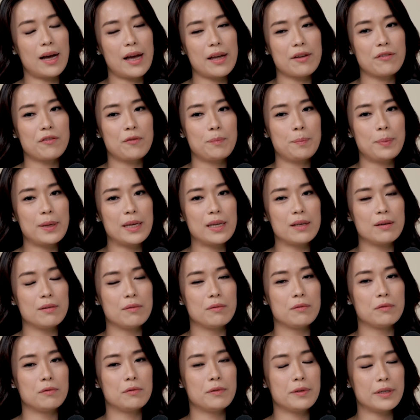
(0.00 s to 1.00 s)
I've
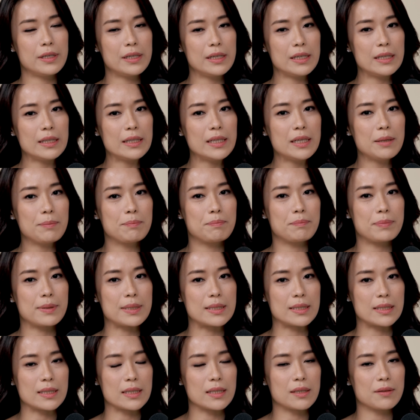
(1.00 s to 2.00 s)
been really
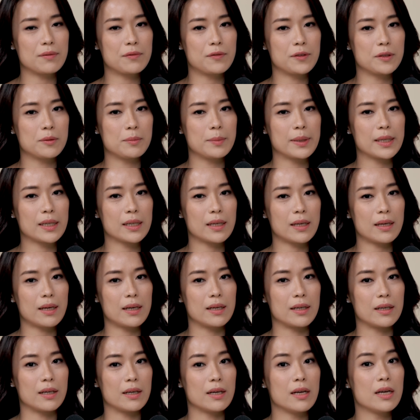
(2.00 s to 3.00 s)
busy filming
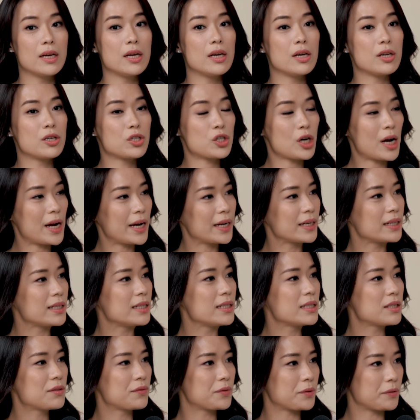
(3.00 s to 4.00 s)
a
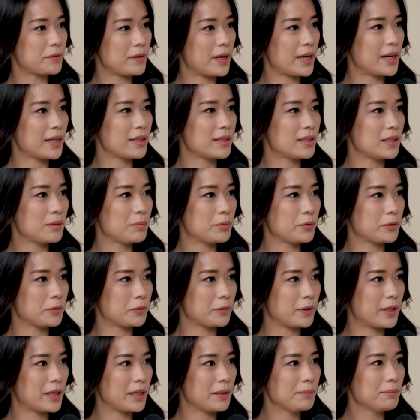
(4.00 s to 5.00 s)
Chinese variety
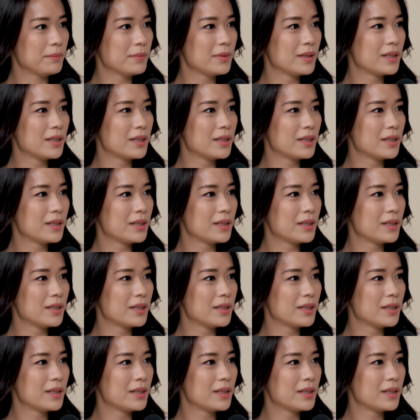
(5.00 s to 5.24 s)
program.